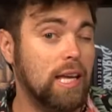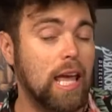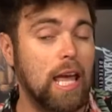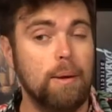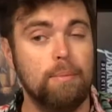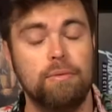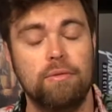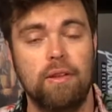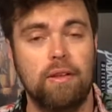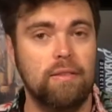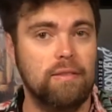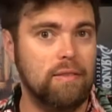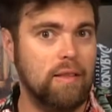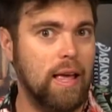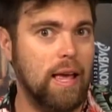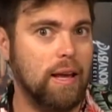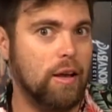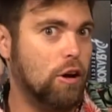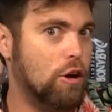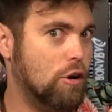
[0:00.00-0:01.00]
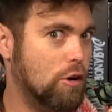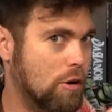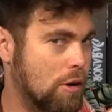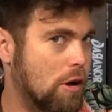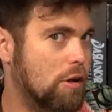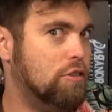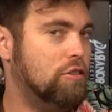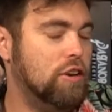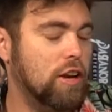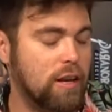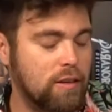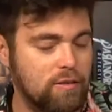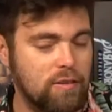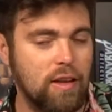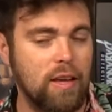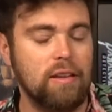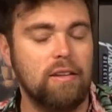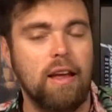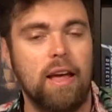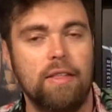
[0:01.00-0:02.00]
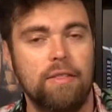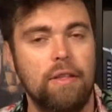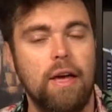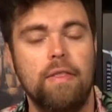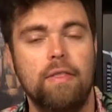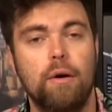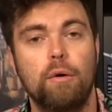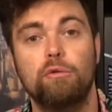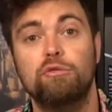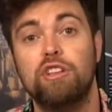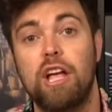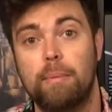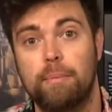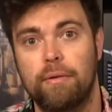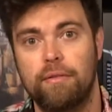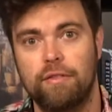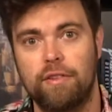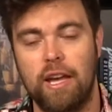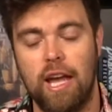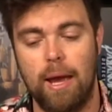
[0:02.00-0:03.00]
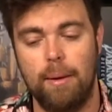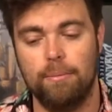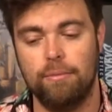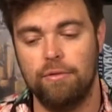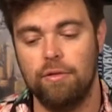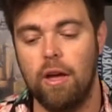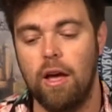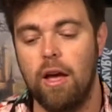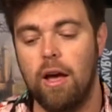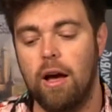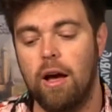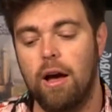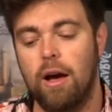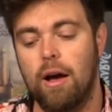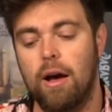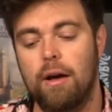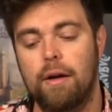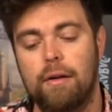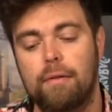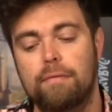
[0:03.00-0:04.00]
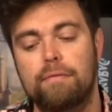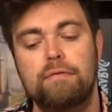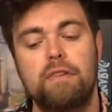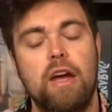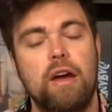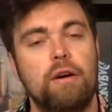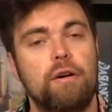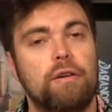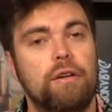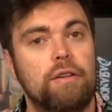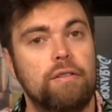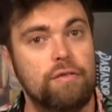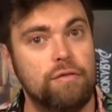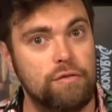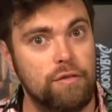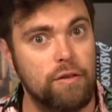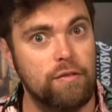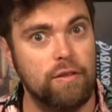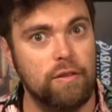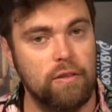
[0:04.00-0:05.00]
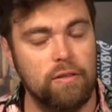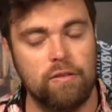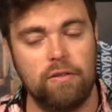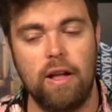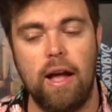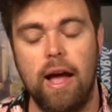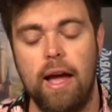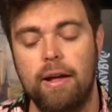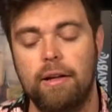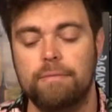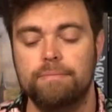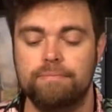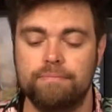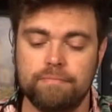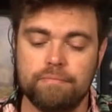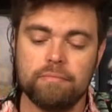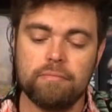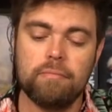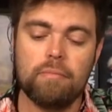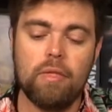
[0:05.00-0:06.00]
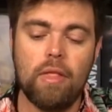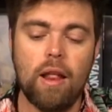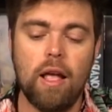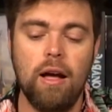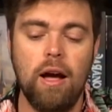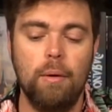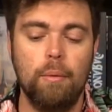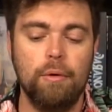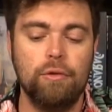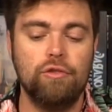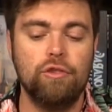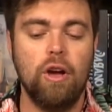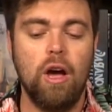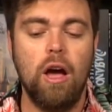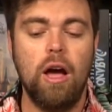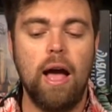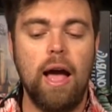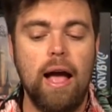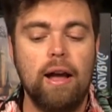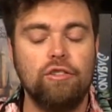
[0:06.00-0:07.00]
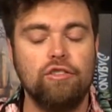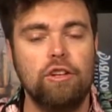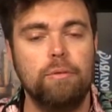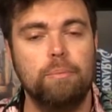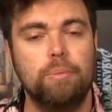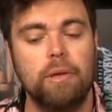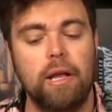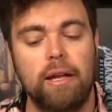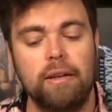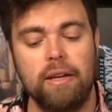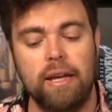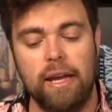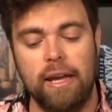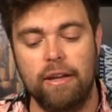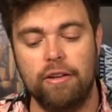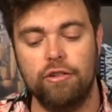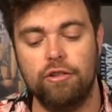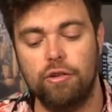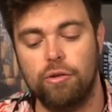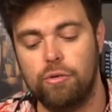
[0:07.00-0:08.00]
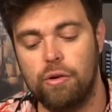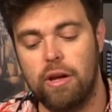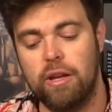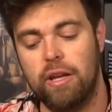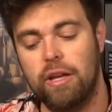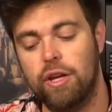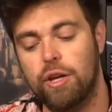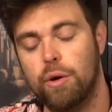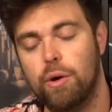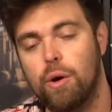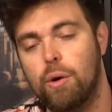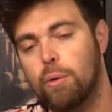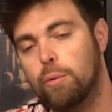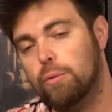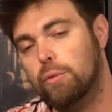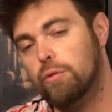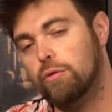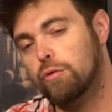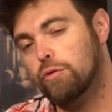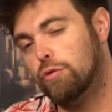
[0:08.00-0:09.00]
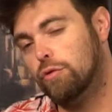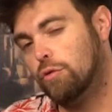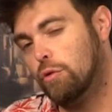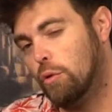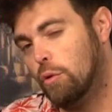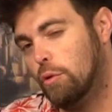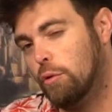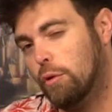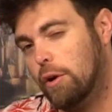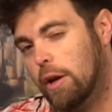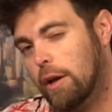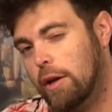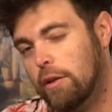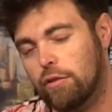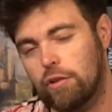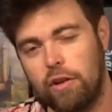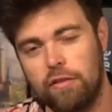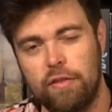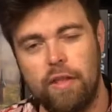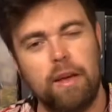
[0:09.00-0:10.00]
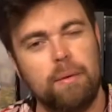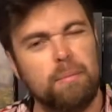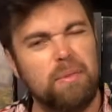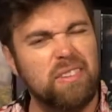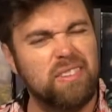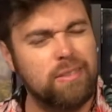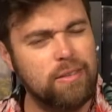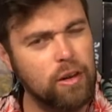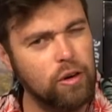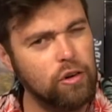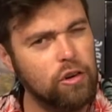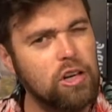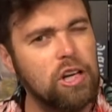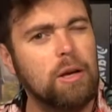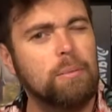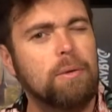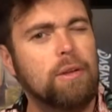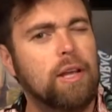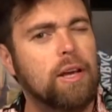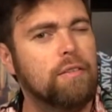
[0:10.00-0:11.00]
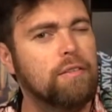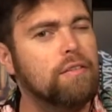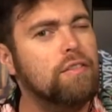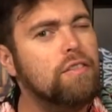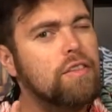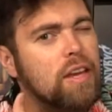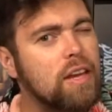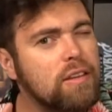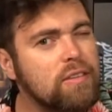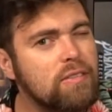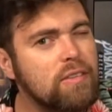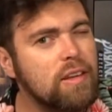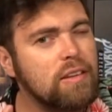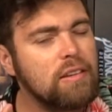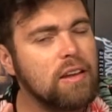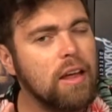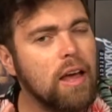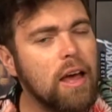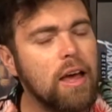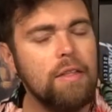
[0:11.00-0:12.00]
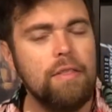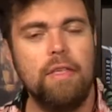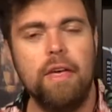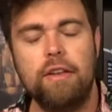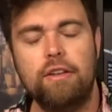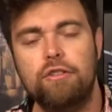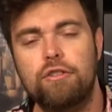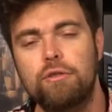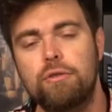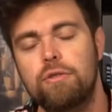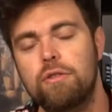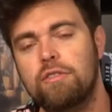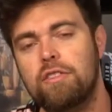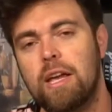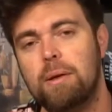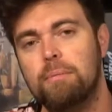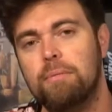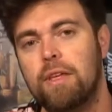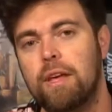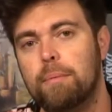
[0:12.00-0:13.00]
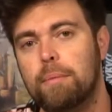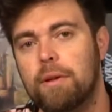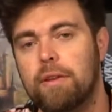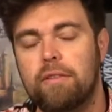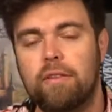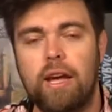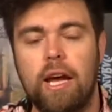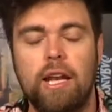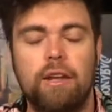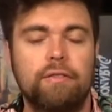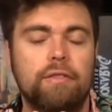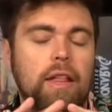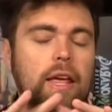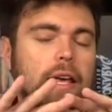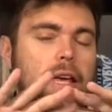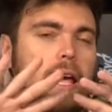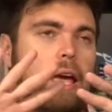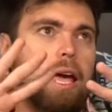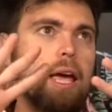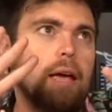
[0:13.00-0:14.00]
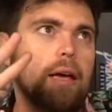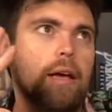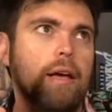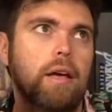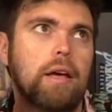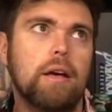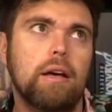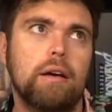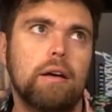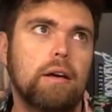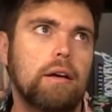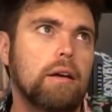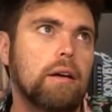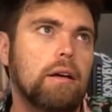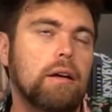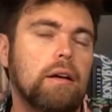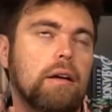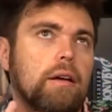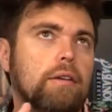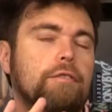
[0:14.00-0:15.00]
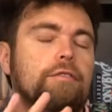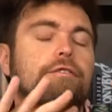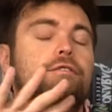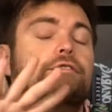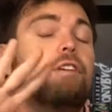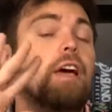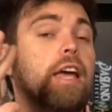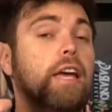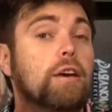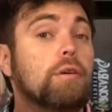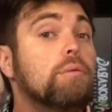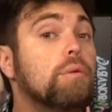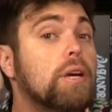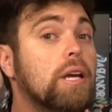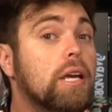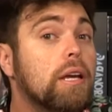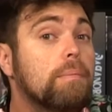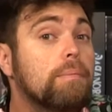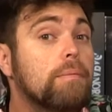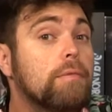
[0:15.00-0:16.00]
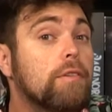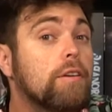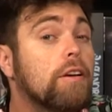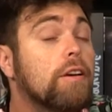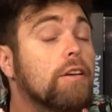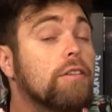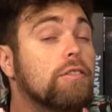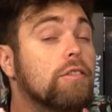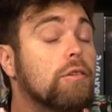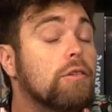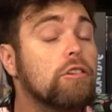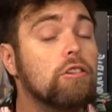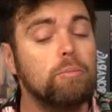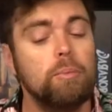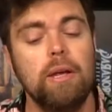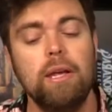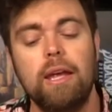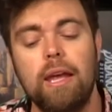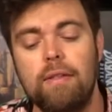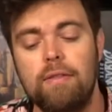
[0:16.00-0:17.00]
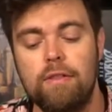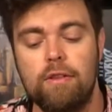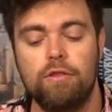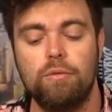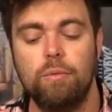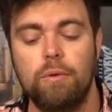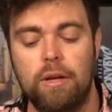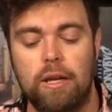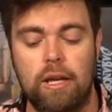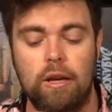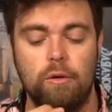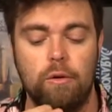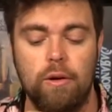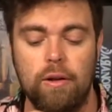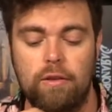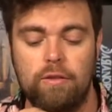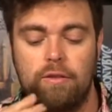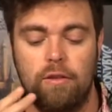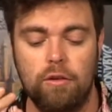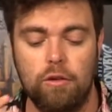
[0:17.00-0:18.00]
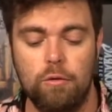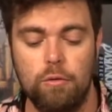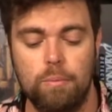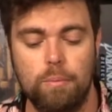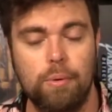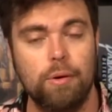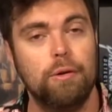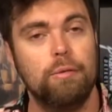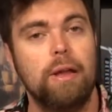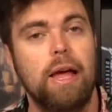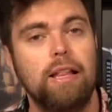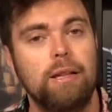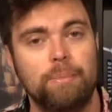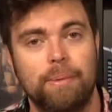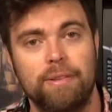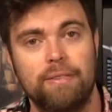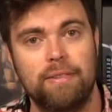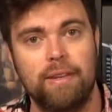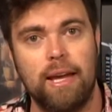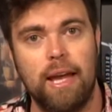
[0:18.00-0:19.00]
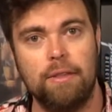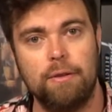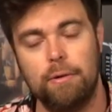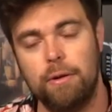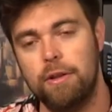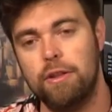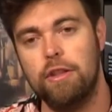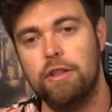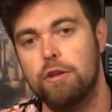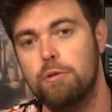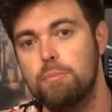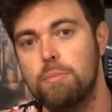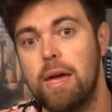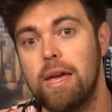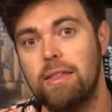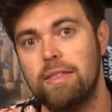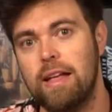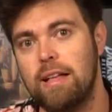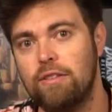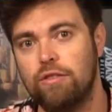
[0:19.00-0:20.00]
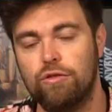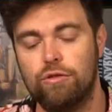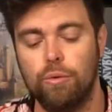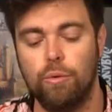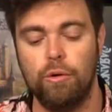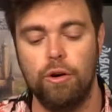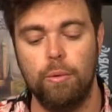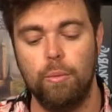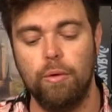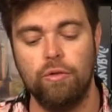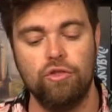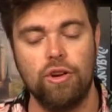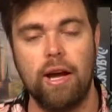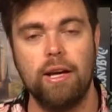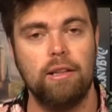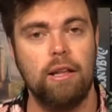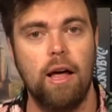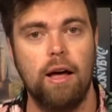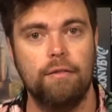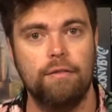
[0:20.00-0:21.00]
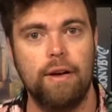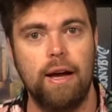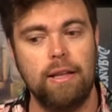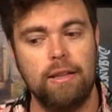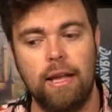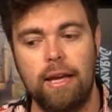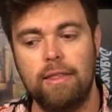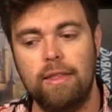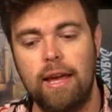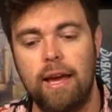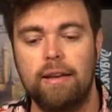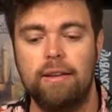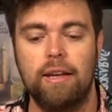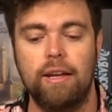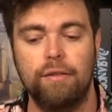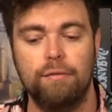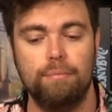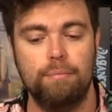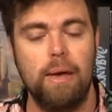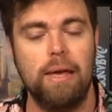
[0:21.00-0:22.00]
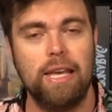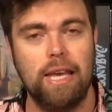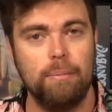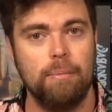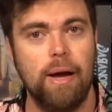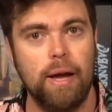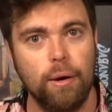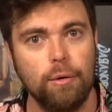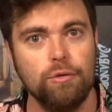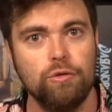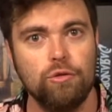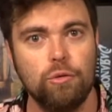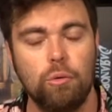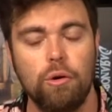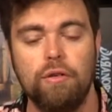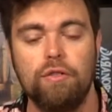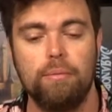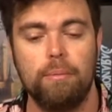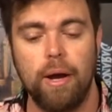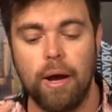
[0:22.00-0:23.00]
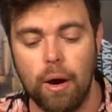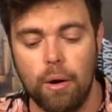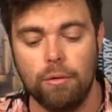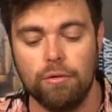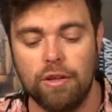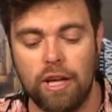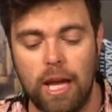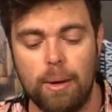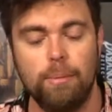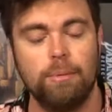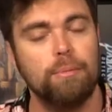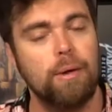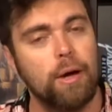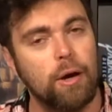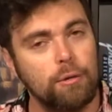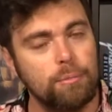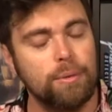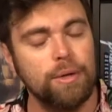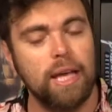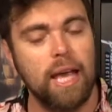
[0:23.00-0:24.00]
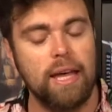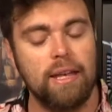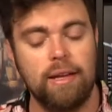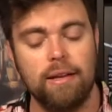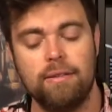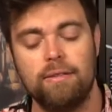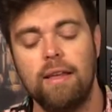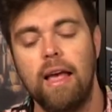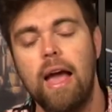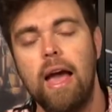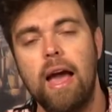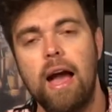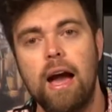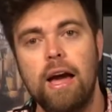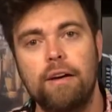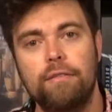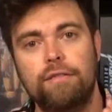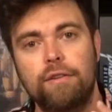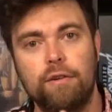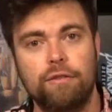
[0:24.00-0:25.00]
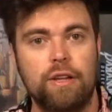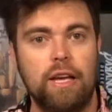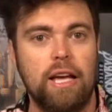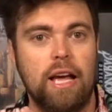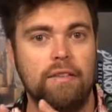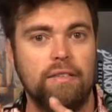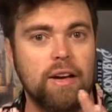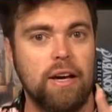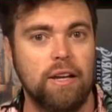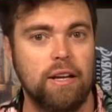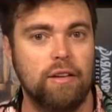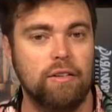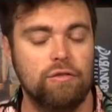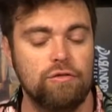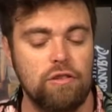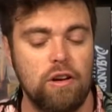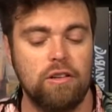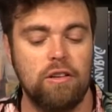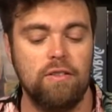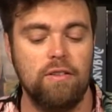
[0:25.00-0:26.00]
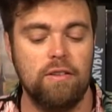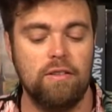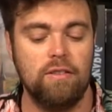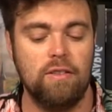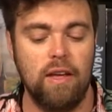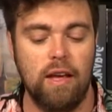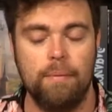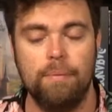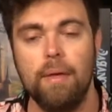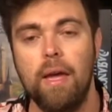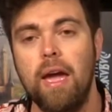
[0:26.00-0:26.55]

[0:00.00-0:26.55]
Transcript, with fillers: game since like uh, Dixit and, and those type of games, uh, narrative-driven style. Uh, which actually blend into creating your own story. Because you have like Mysterium and you have Dixit that do the same thing, but it's kind of like a uh, vagary uh, so to speak. In this one here, it's you put elements together and then you make that story, which I love. I like the idea of making my own story for my own game with my own mechanics. Uh, it feels like I've kind of constructed this thing,